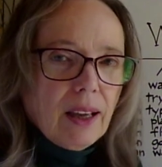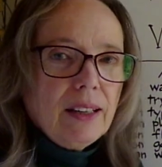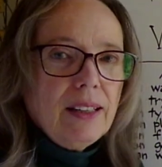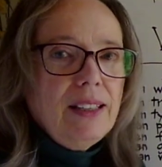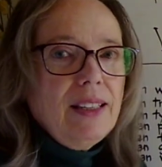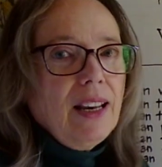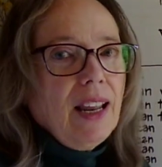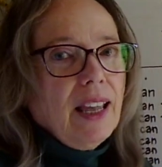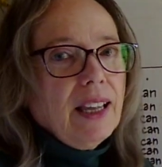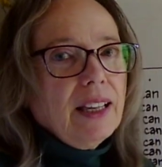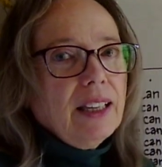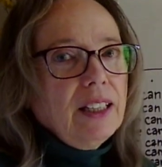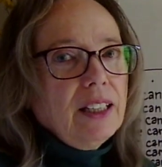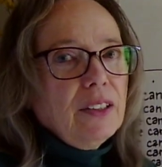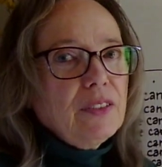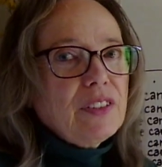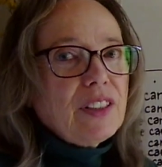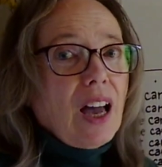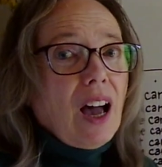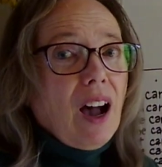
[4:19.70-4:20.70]

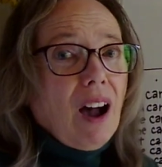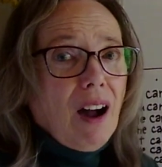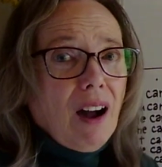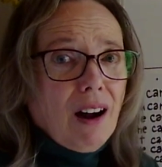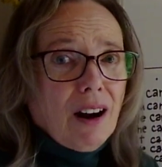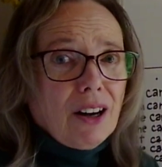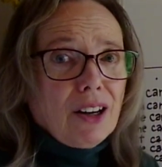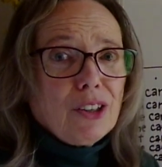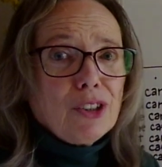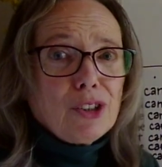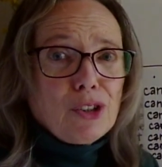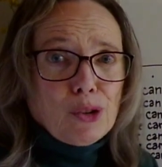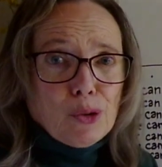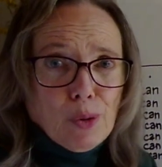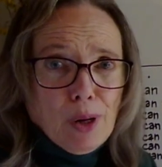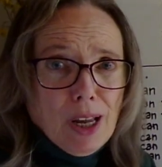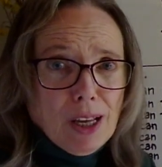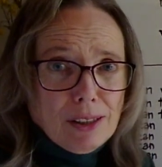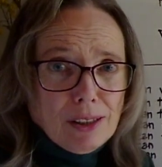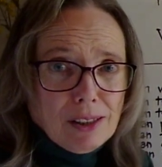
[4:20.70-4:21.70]
negatives are
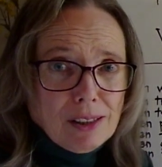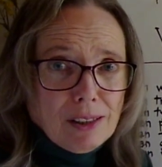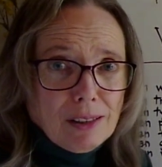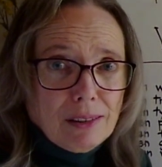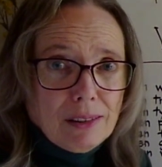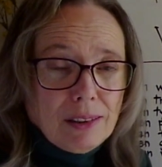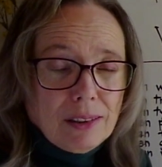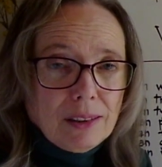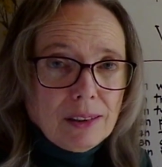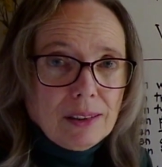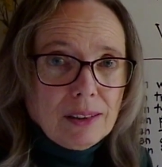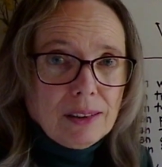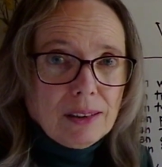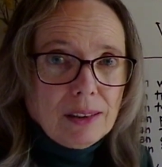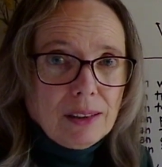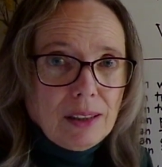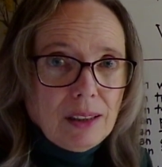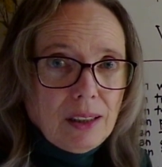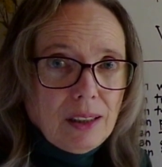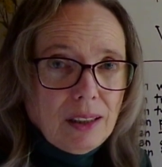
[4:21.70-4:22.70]
stressed
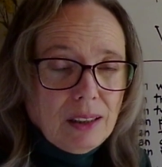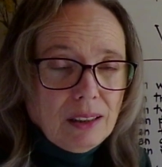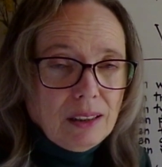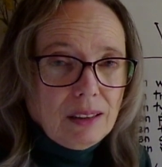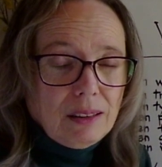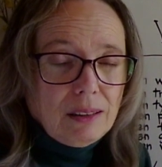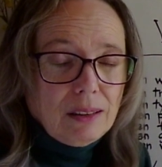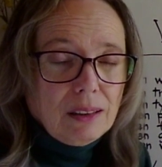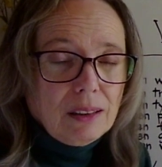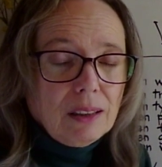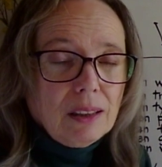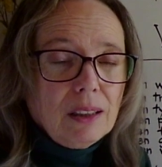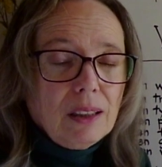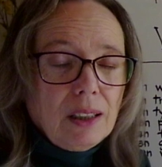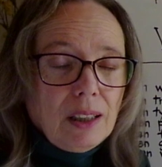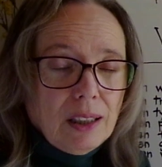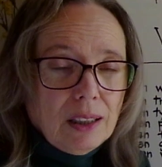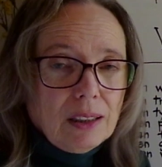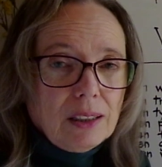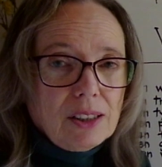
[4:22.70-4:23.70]
in
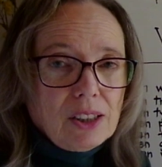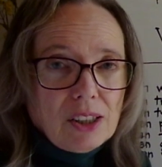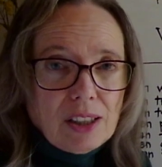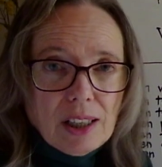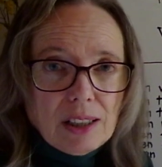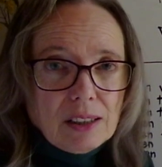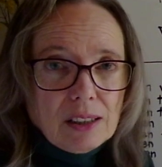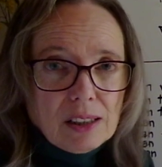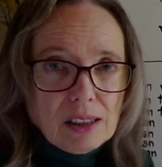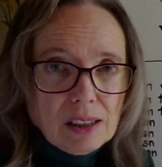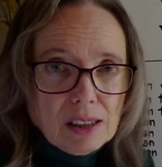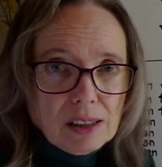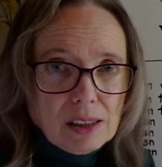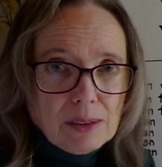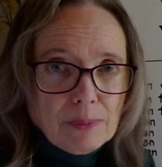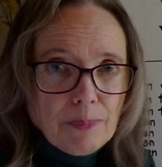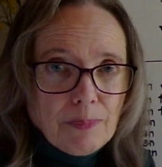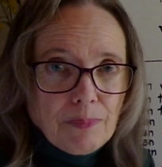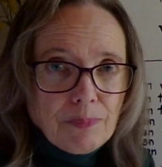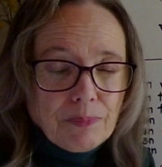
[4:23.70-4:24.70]
English sentences.
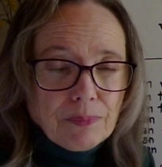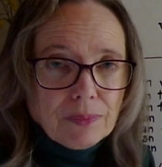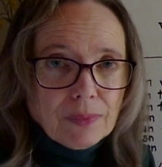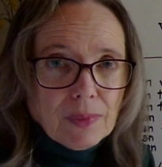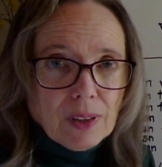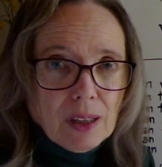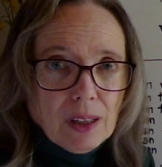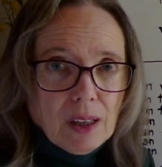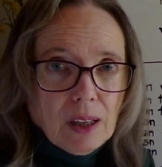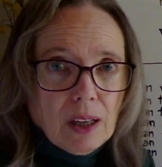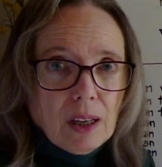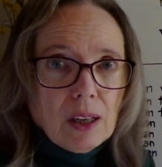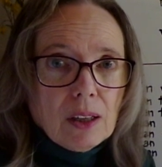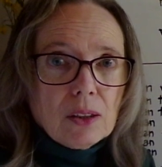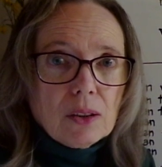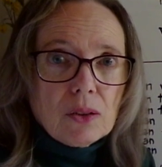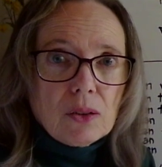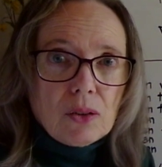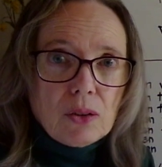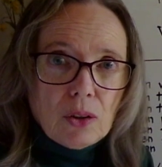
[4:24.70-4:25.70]

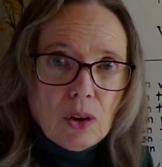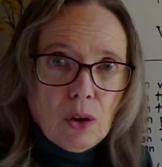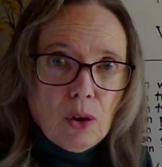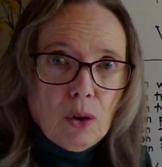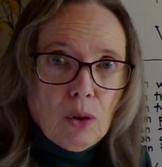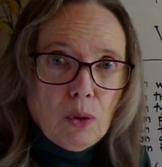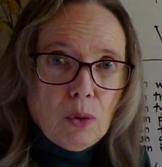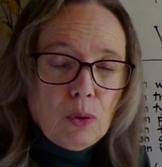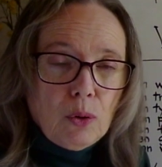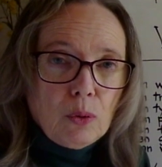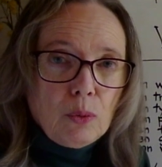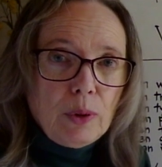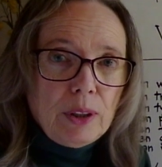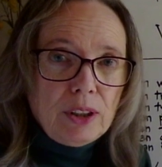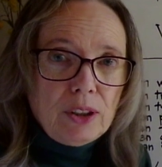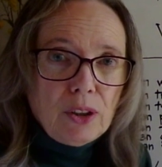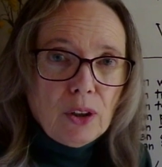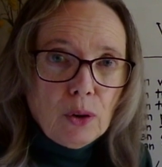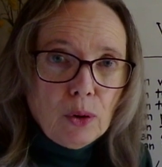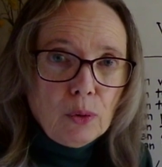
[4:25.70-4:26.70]
So we
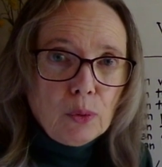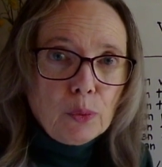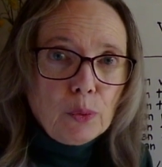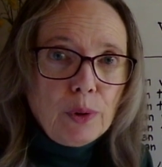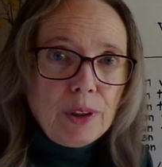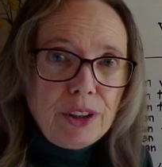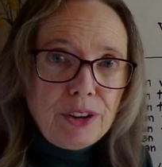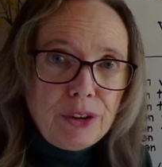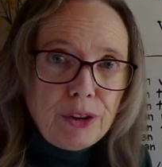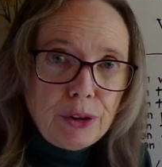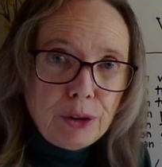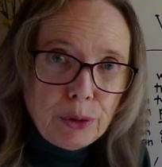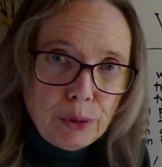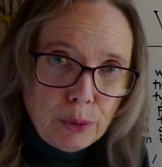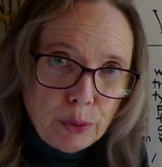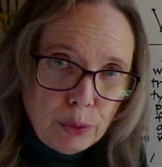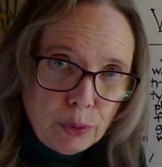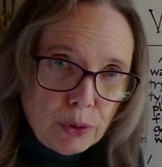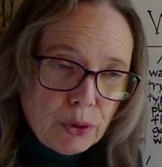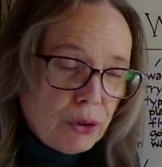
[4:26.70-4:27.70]
don't
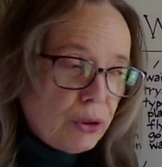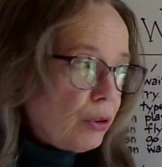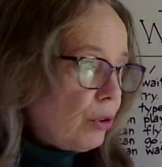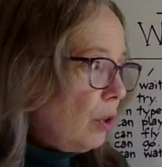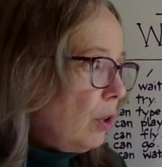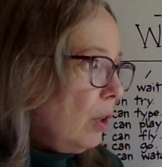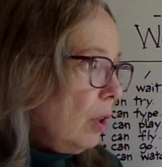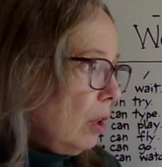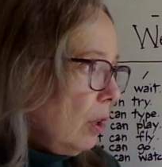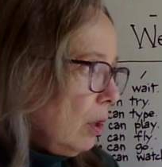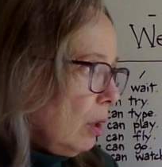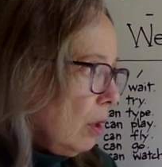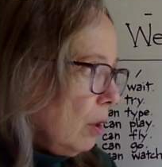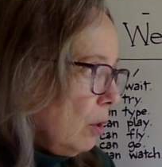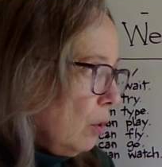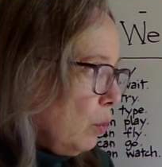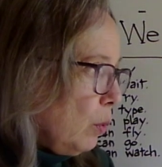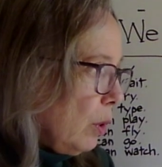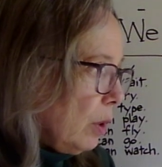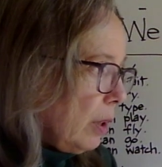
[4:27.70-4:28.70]
reduce
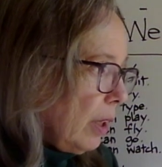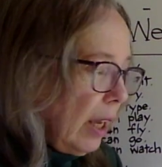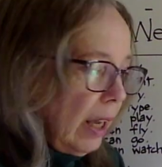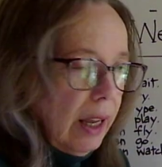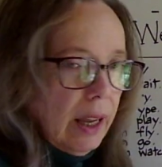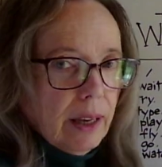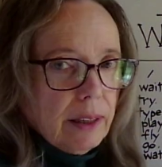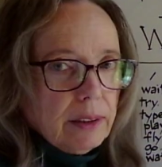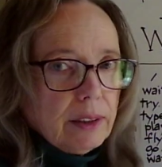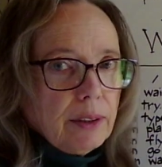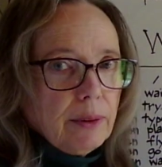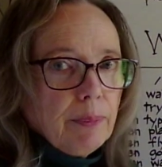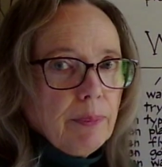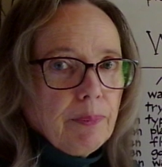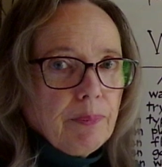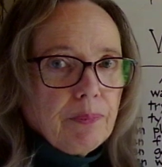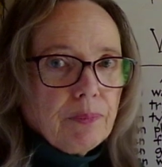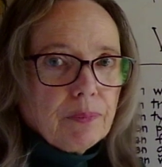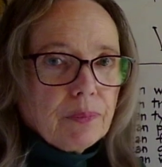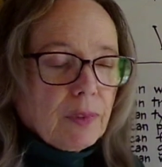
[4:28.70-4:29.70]
the word can't.
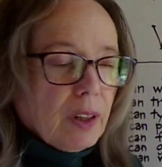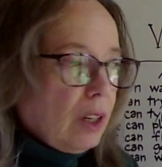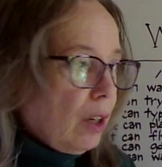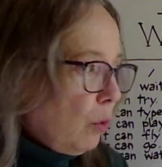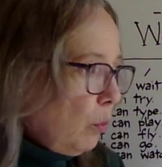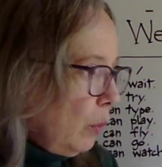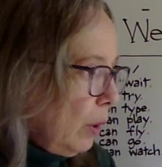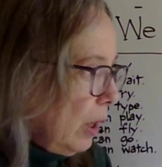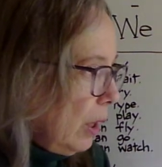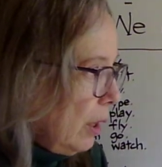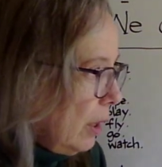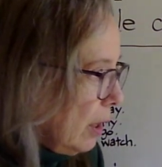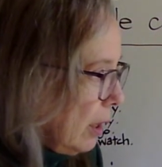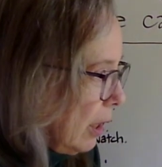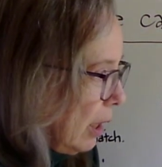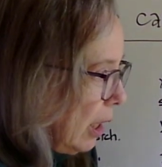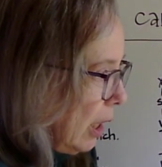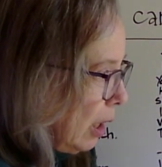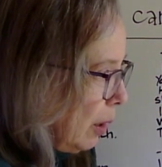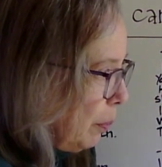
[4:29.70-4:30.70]
We
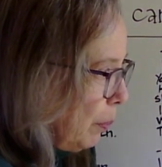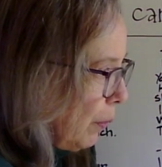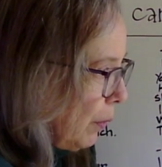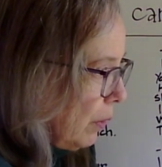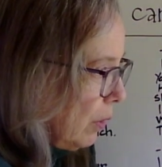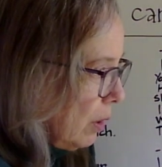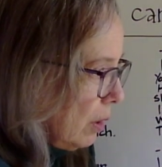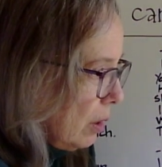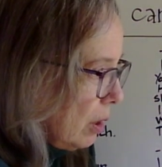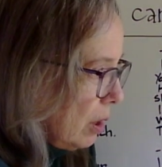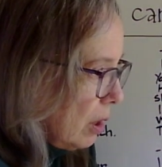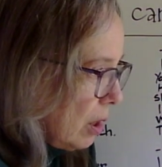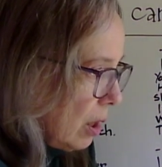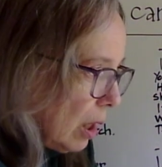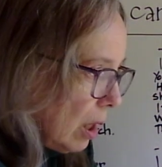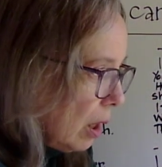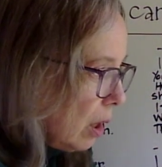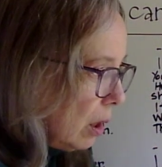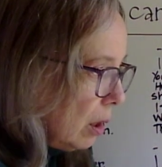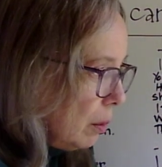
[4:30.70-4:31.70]
keep the
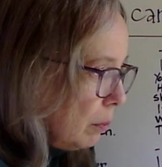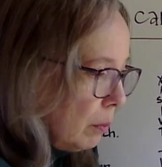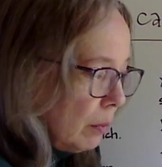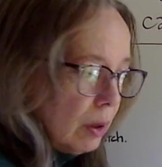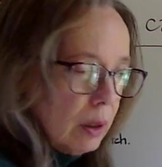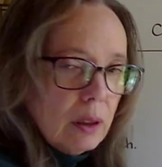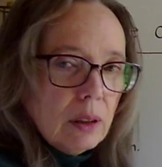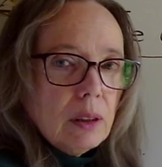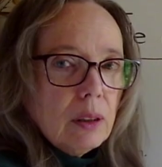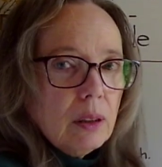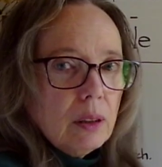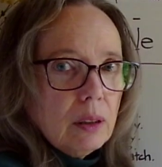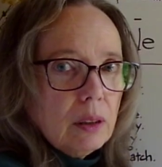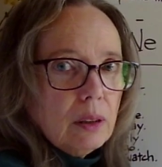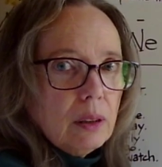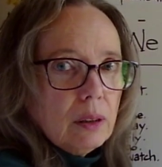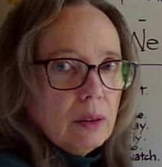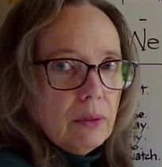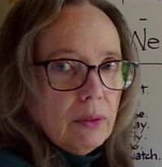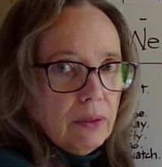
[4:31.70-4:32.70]
same
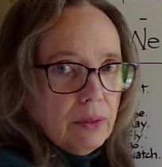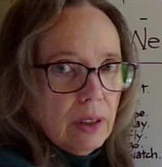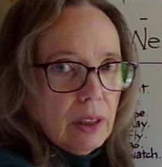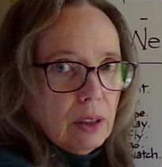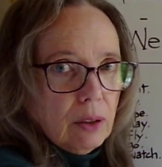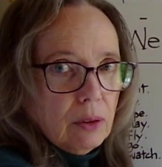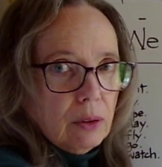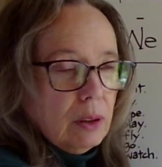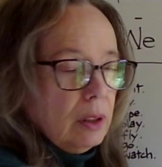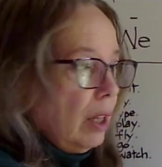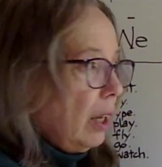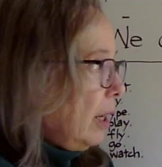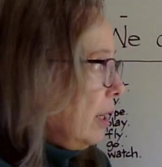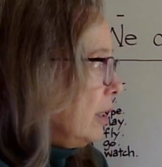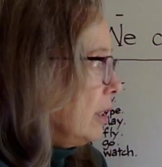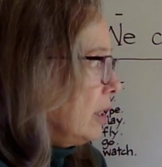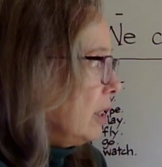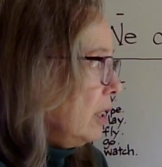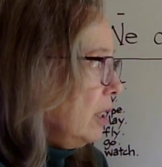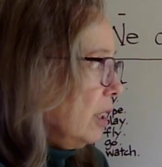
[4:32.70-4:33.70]
vowel
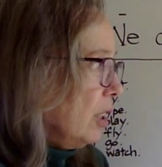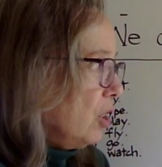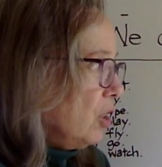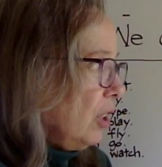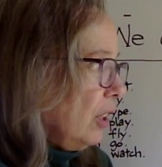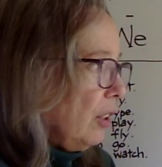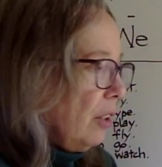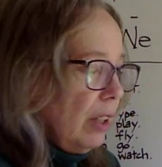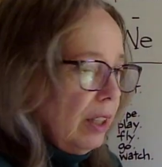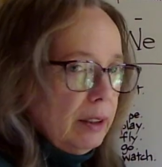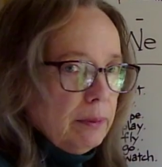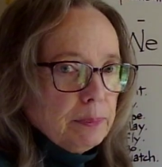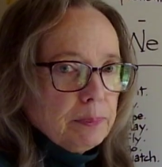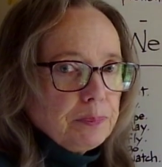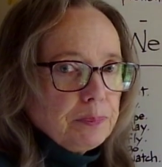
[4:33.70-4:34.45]
as the dictionary.